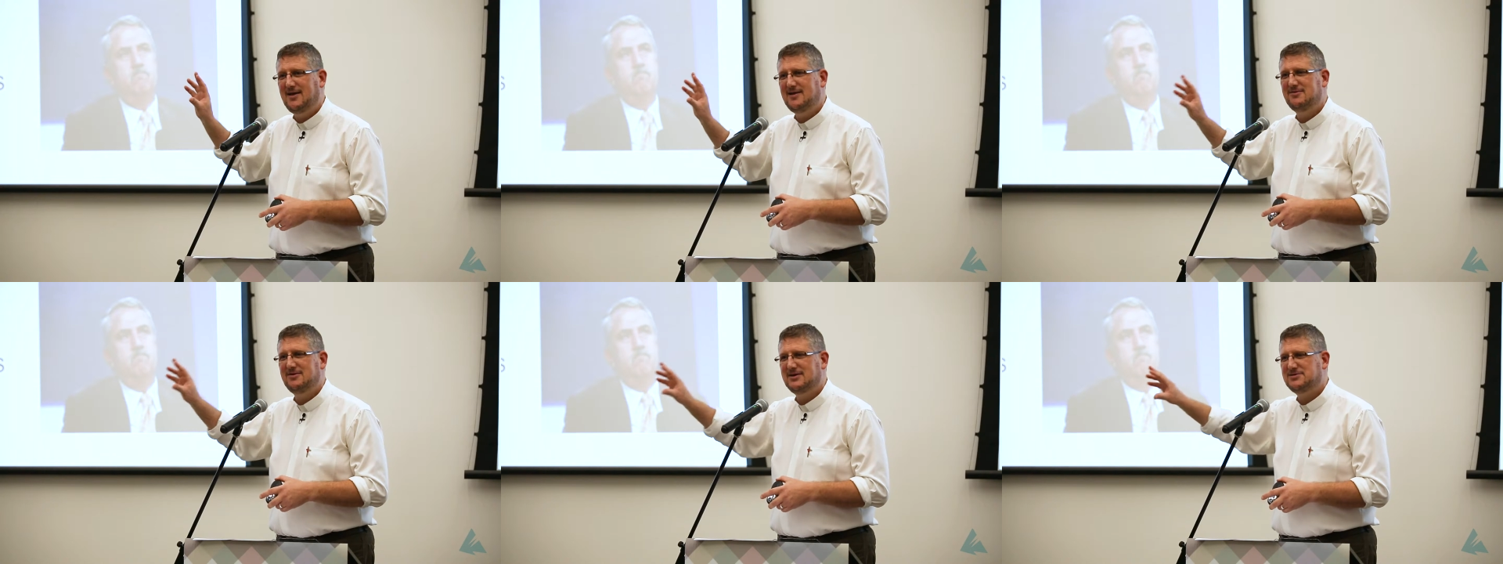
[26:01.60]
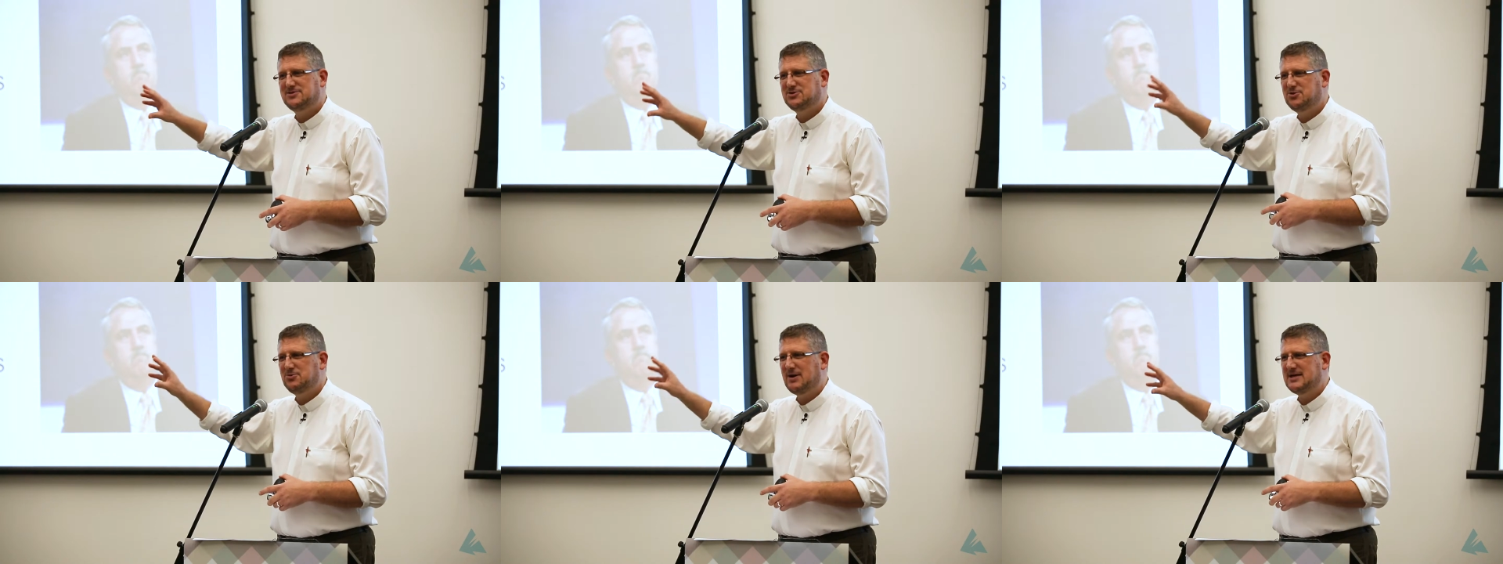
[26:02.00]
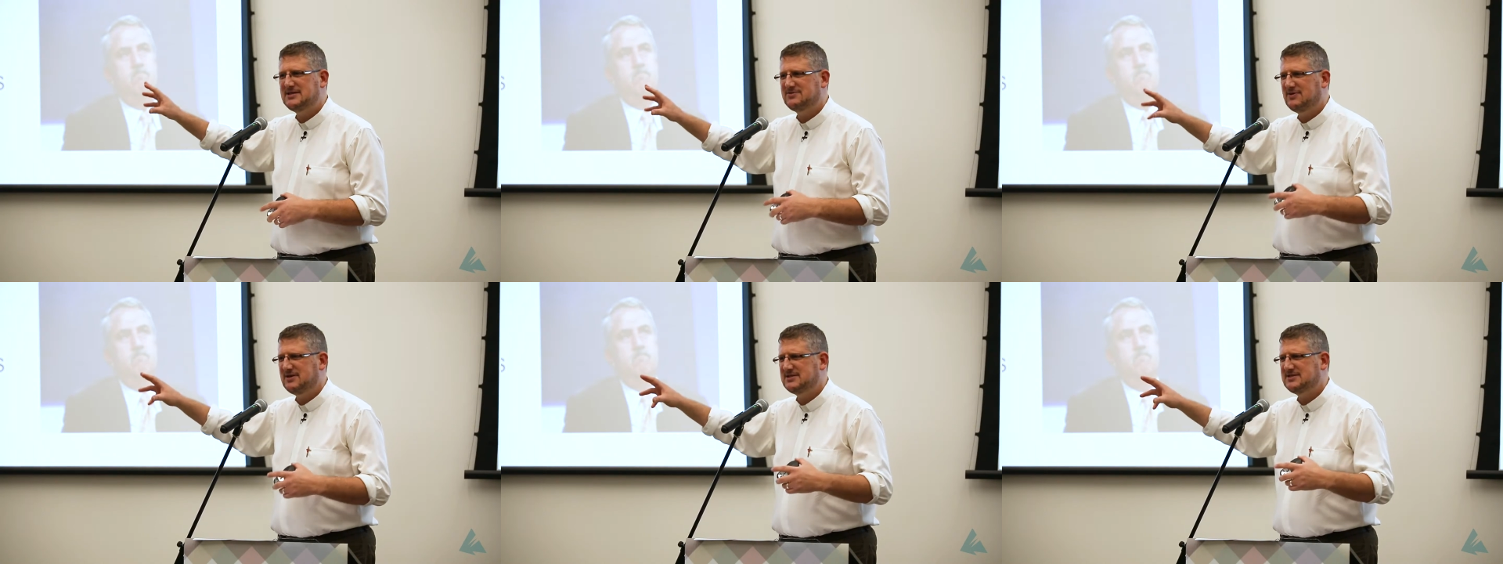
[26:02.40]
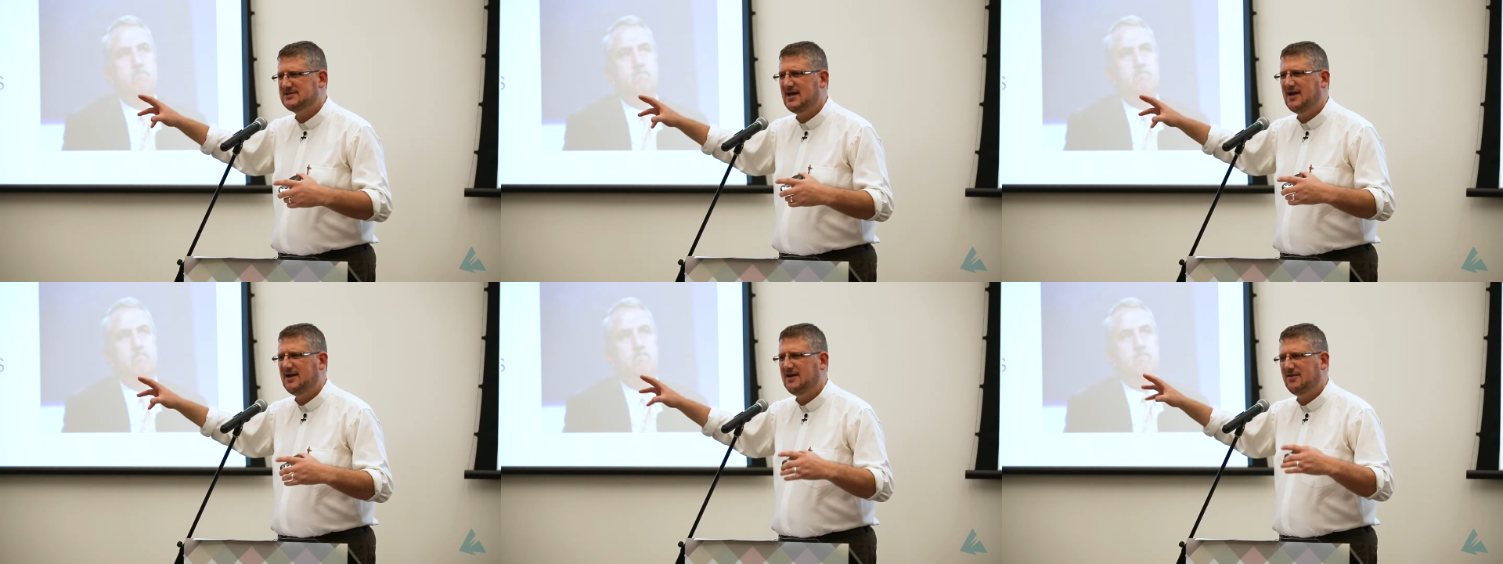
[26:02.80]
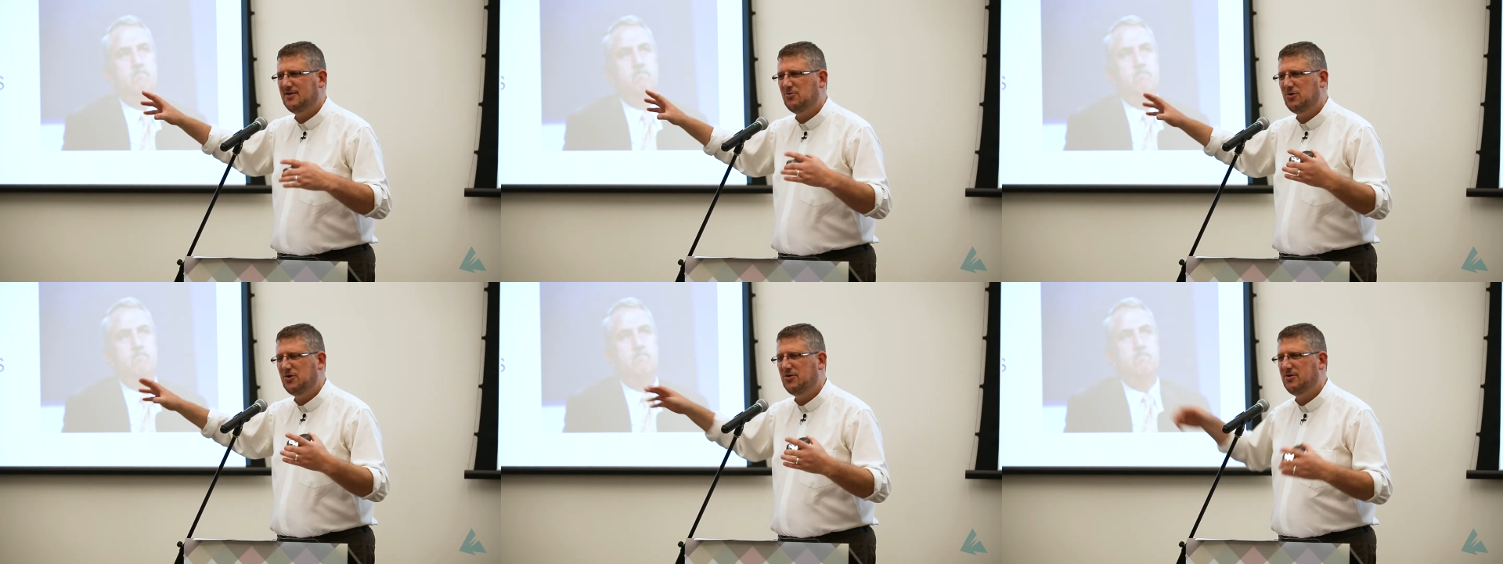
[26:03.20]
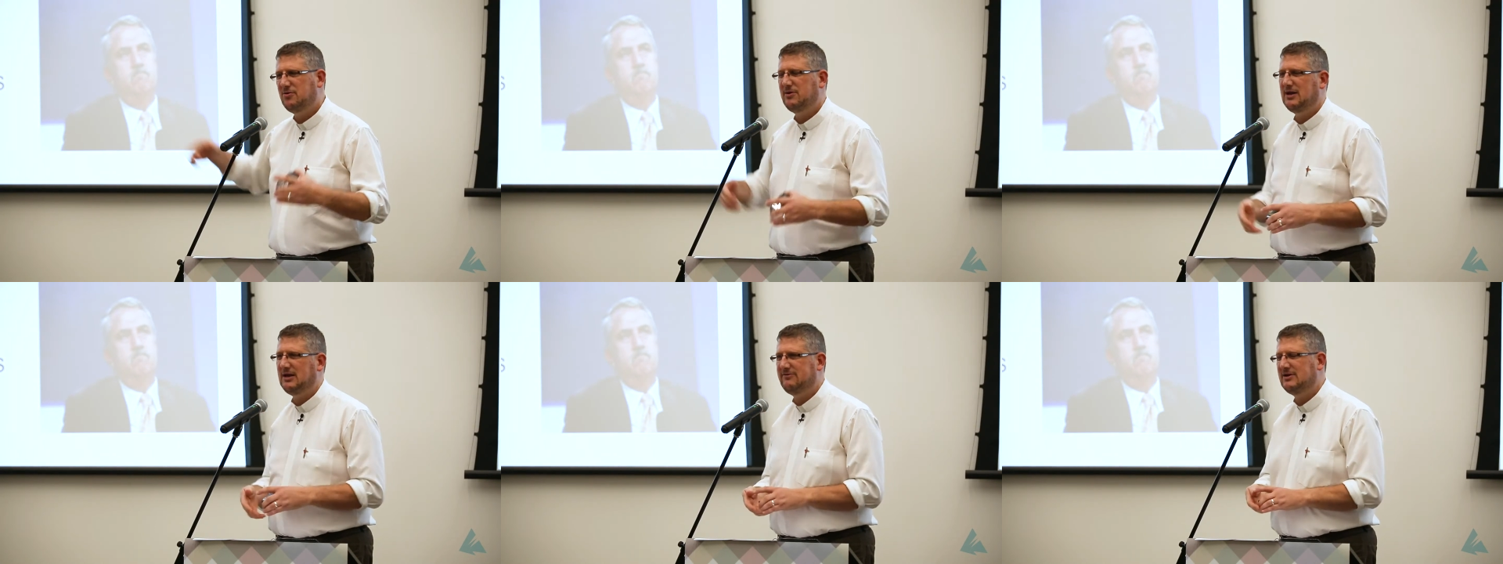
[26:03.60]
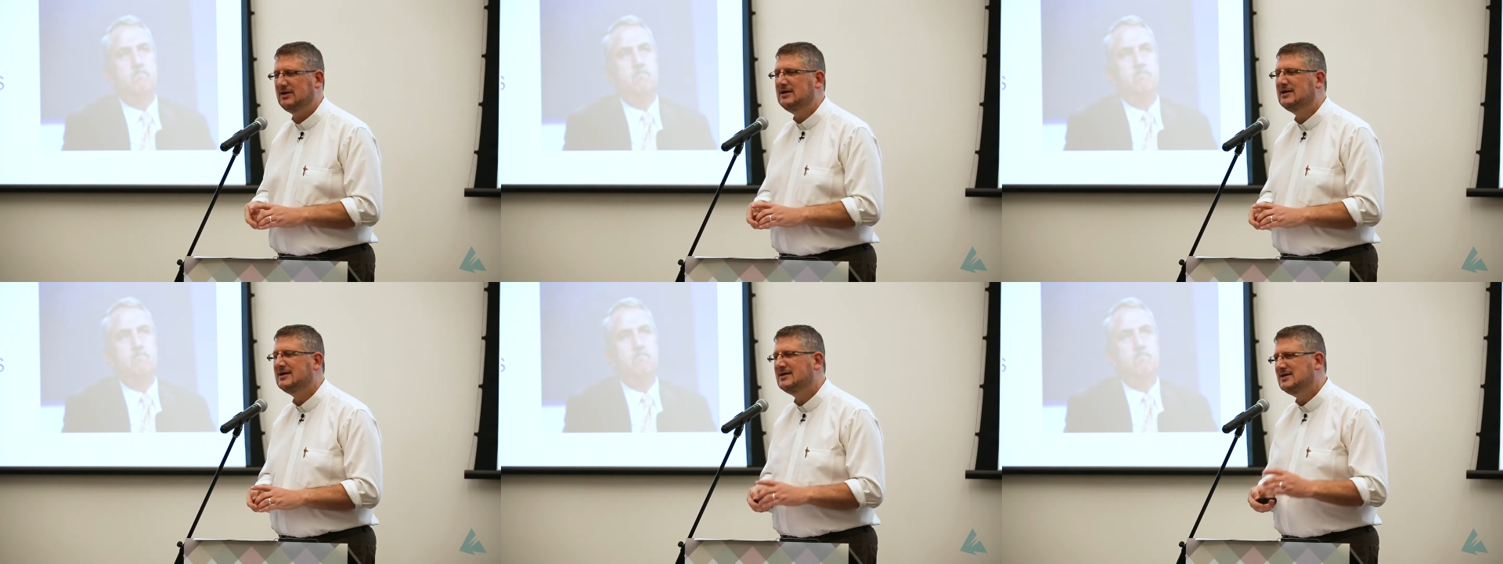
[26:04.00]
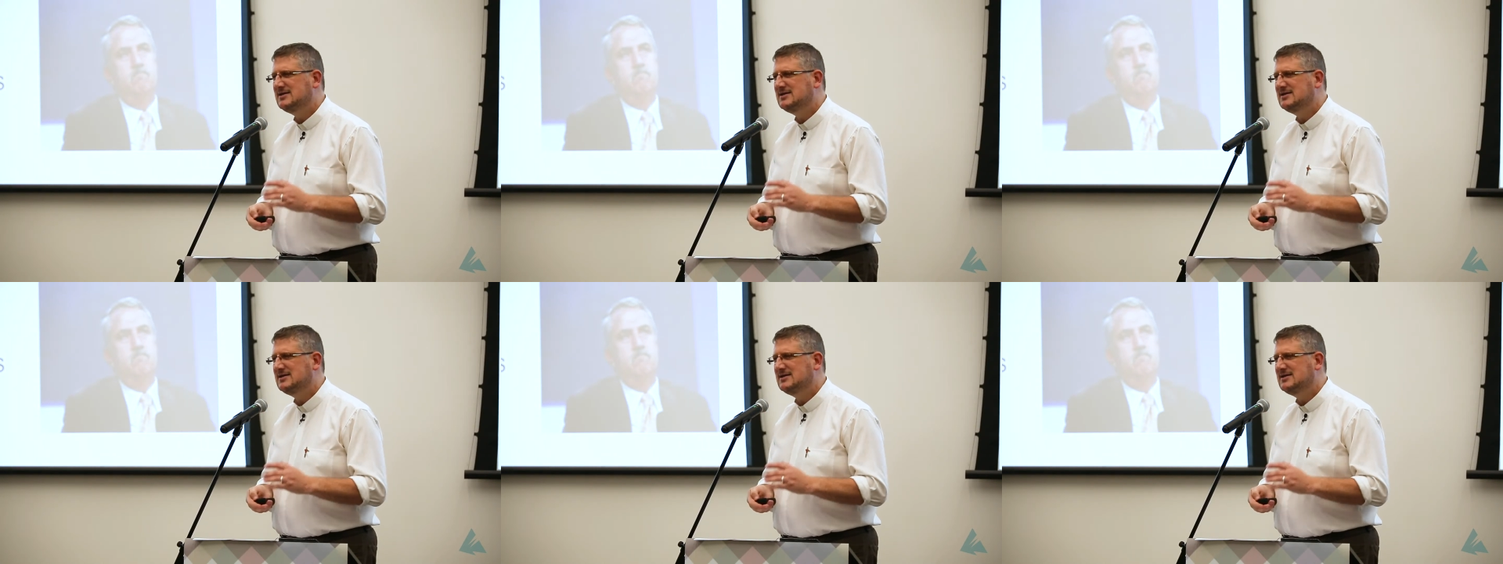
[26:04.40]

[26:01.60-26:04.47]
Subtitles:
here are two ways of understanding the world that we live in.